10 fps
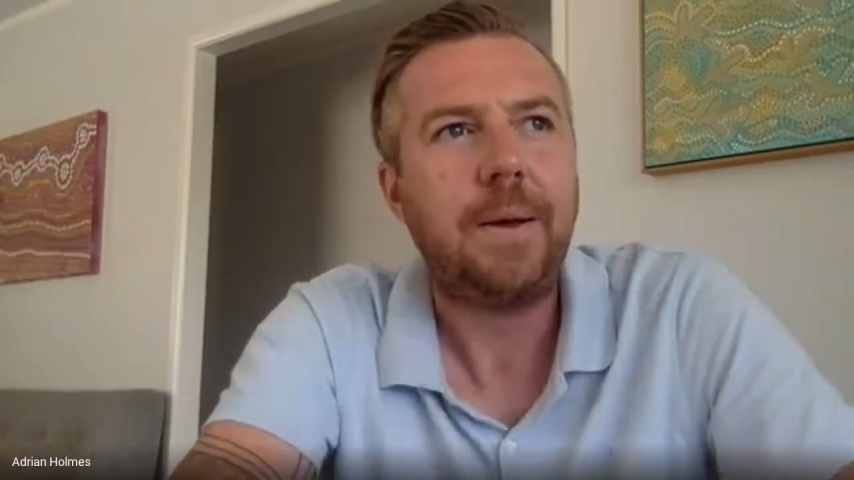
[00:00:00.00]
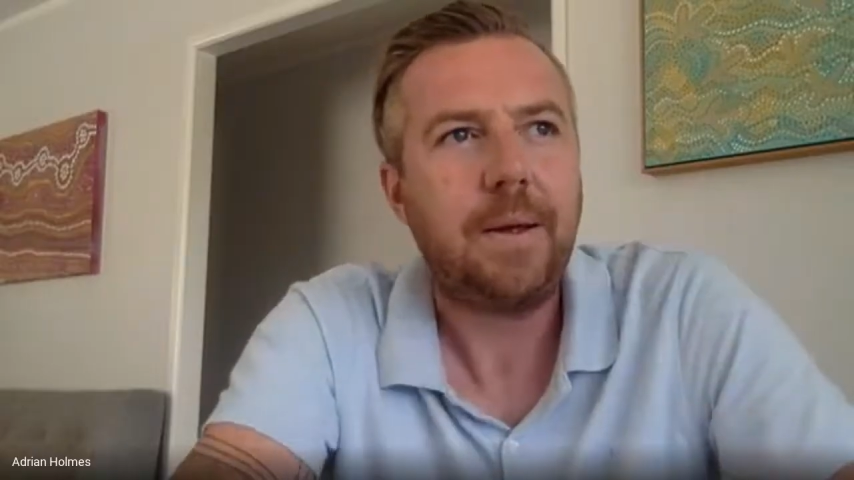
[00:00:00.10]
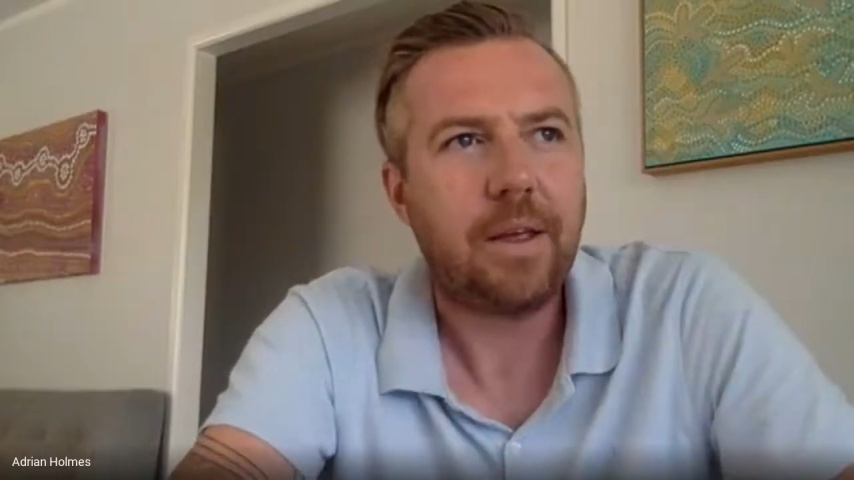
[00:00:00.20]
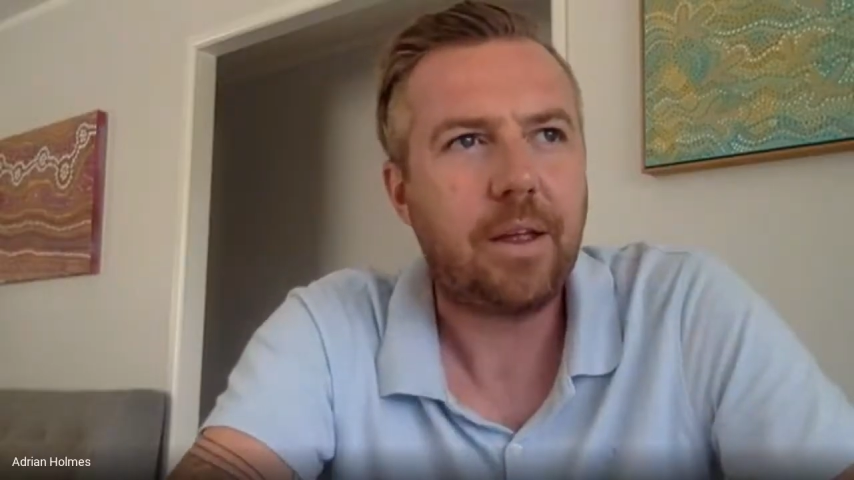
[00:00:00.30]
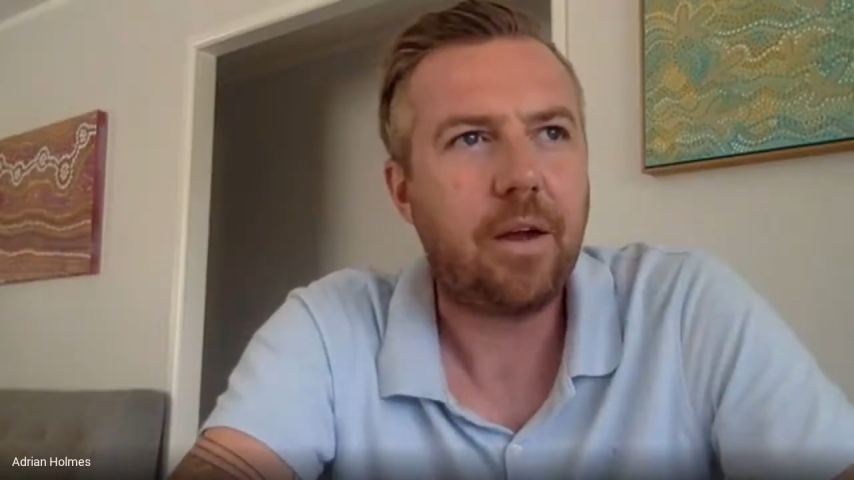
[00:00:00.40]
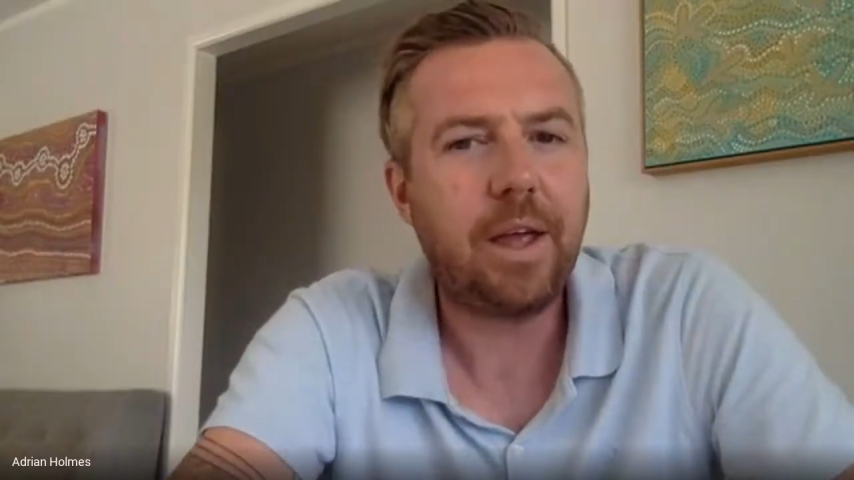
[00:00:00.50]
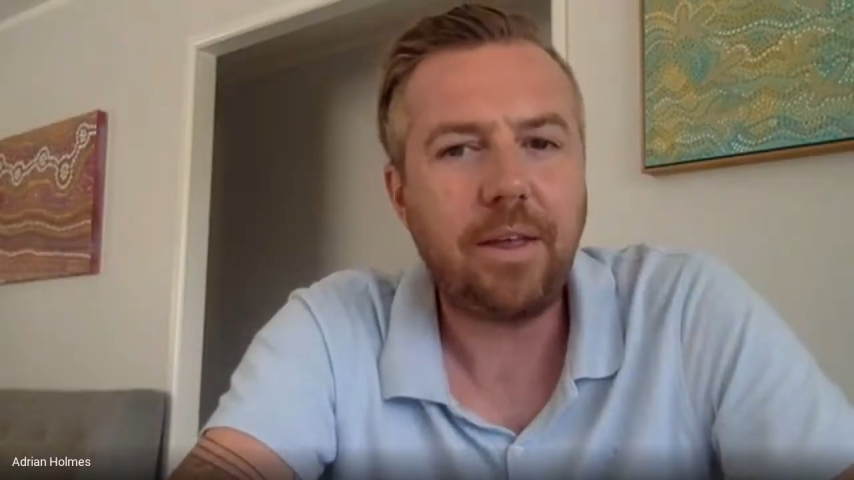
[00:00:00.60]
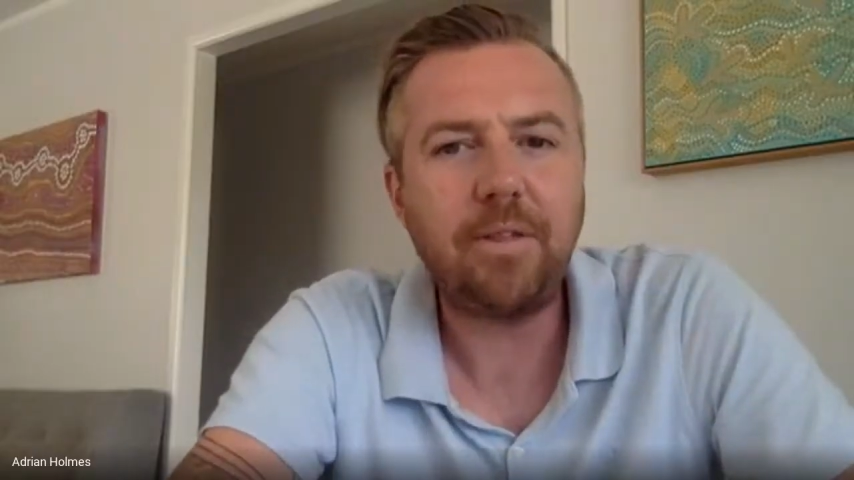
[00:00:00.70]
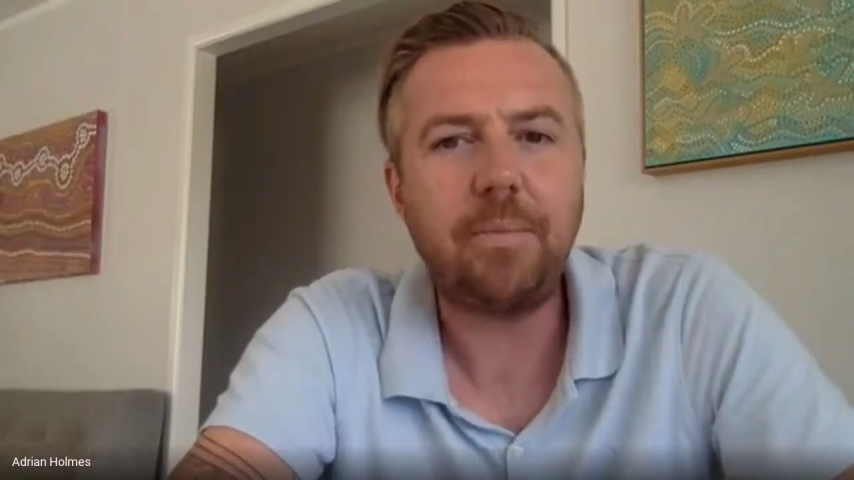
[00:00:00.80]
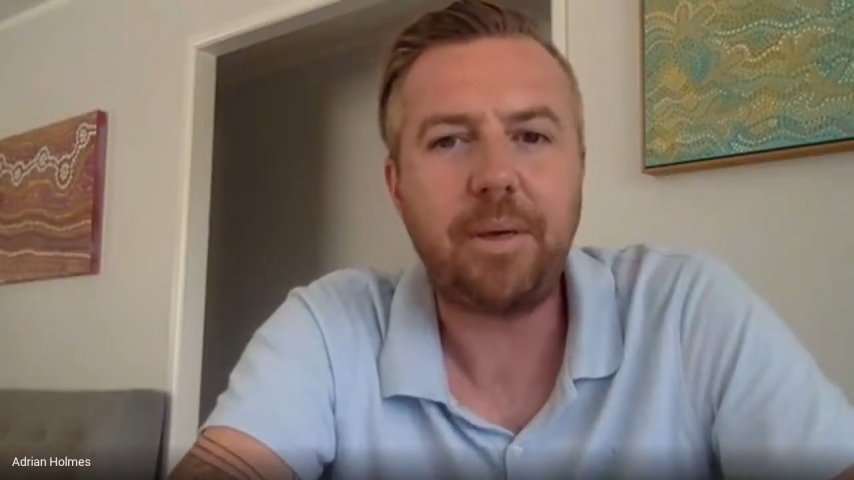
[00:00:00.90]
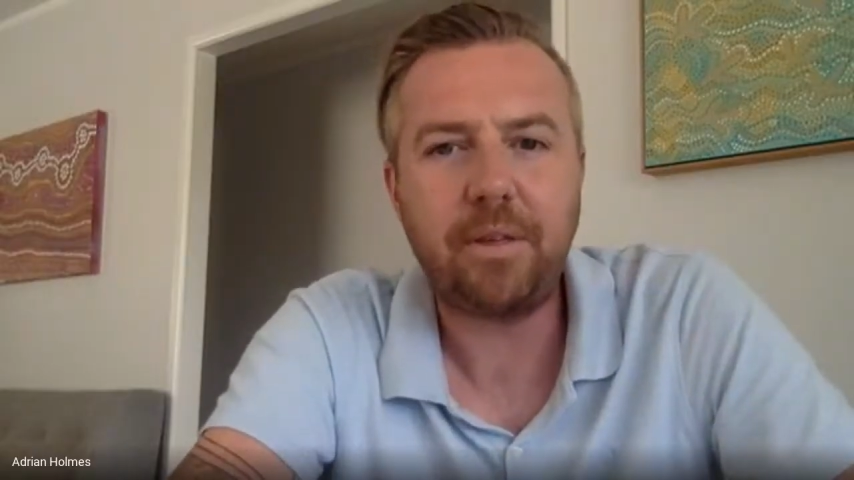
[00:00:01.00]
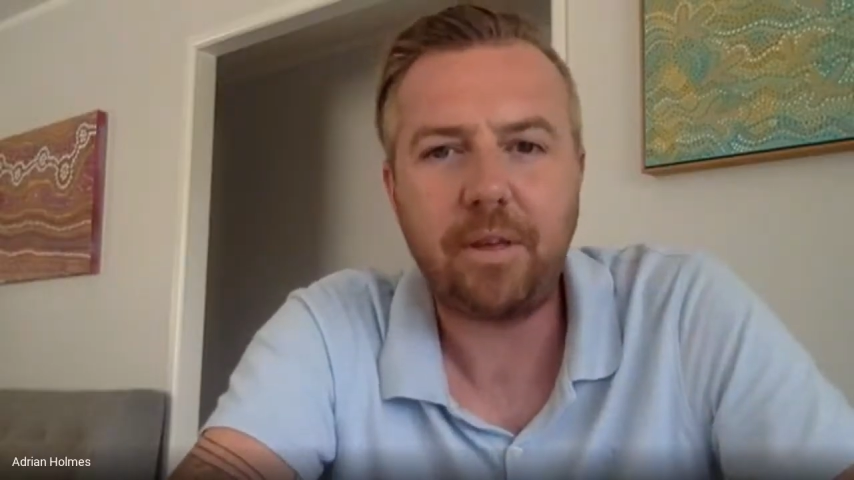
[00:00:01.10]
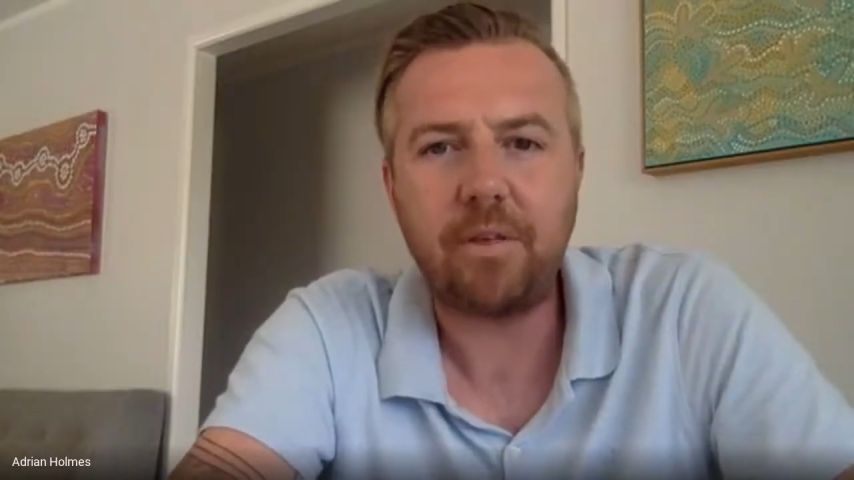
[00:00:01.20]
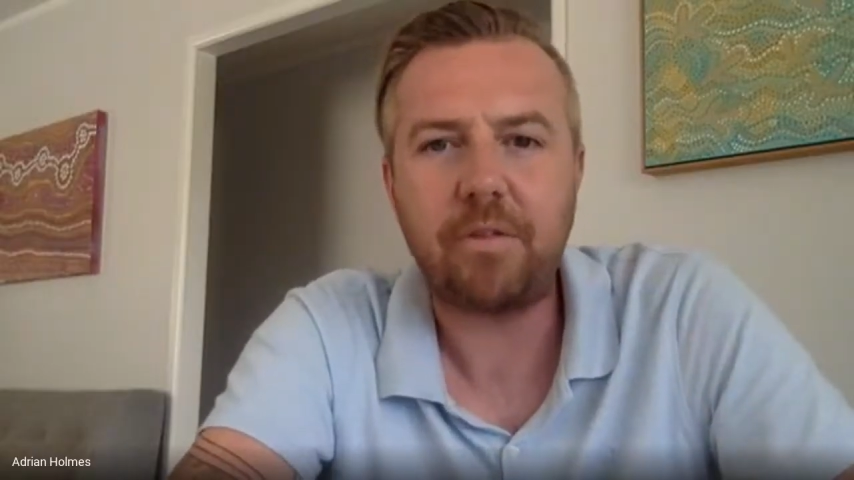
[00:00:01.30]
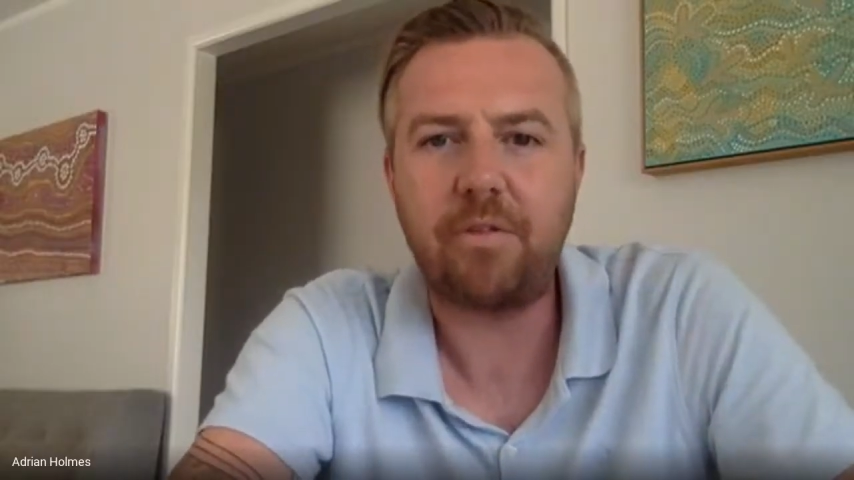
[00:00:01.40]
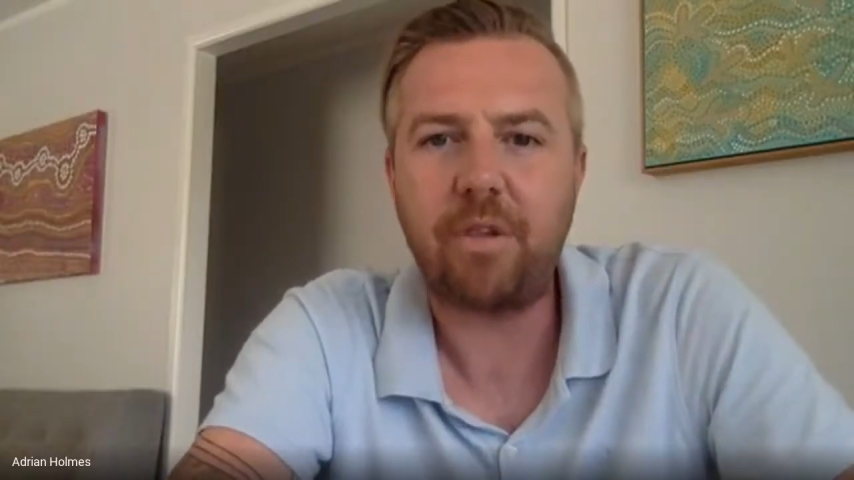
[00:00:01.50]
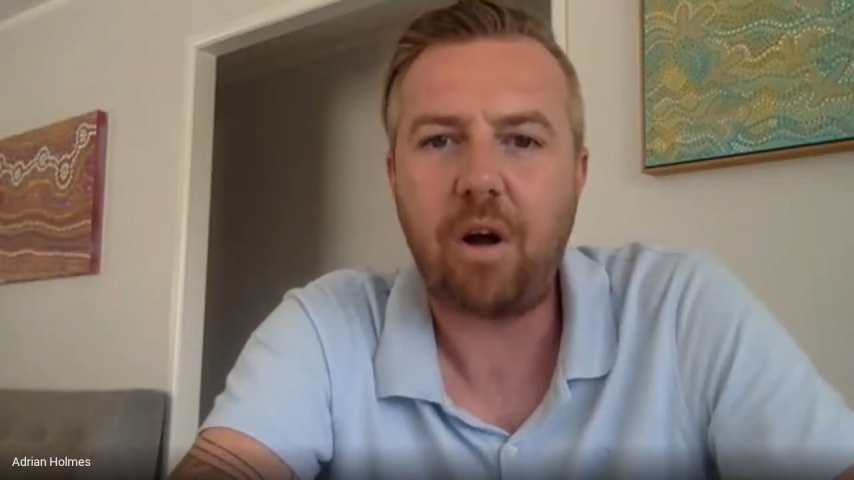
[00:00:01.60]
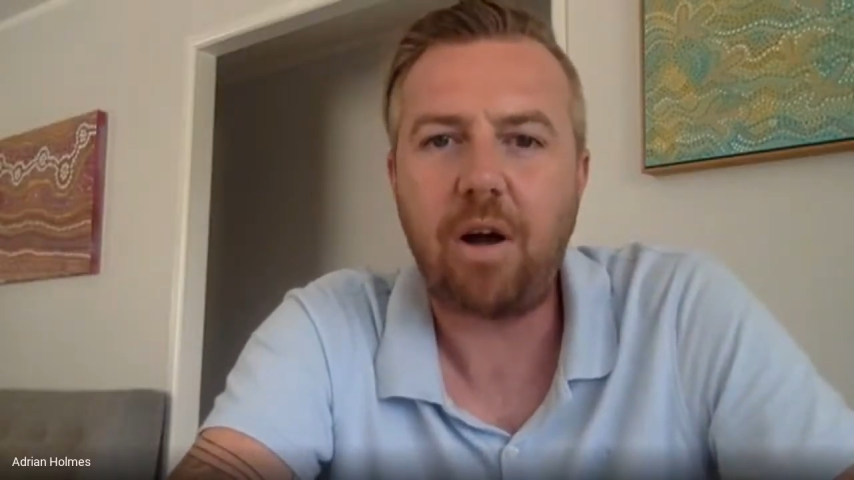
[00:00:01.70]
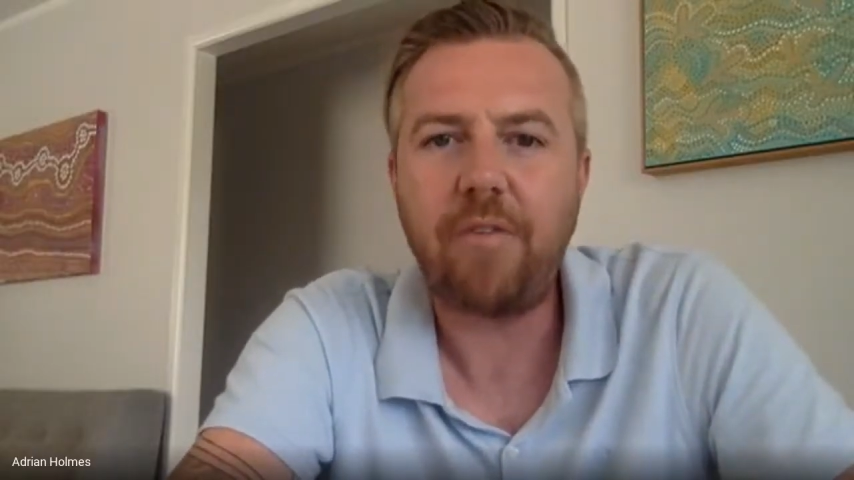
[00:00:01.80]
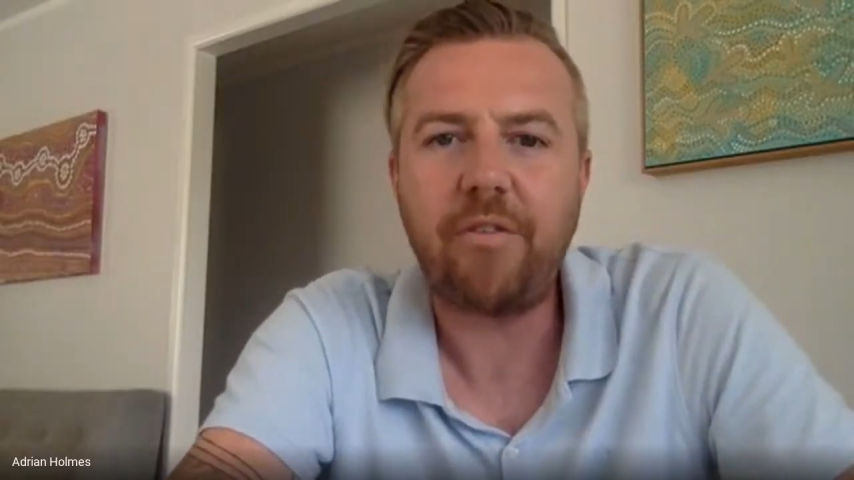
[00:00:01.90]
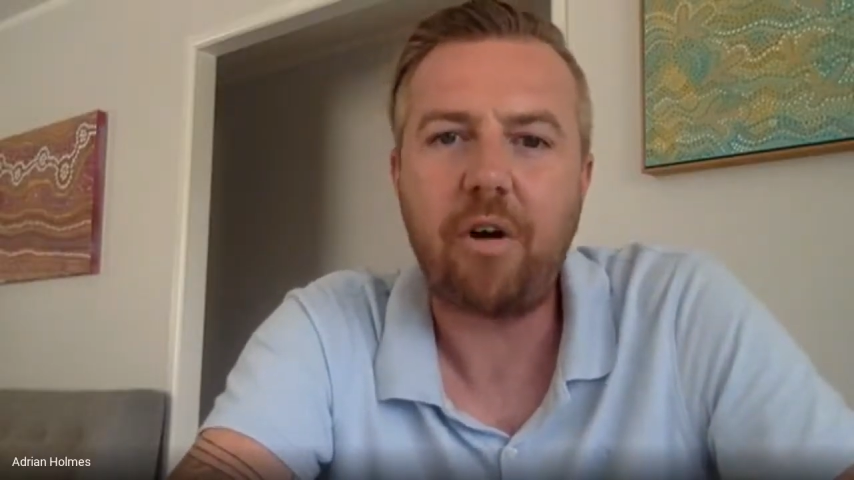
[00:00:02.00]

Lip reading: you know, in the busyness of life,